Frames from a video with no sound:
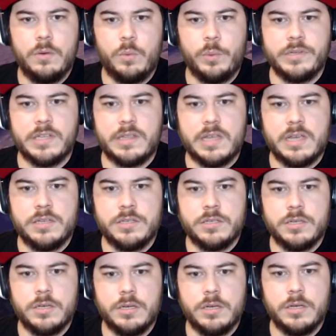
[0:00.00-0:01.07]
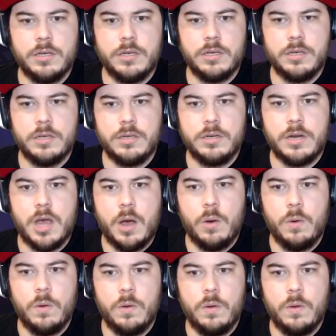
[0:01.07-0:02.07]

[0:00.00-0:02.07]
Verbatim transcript: Was it this? No.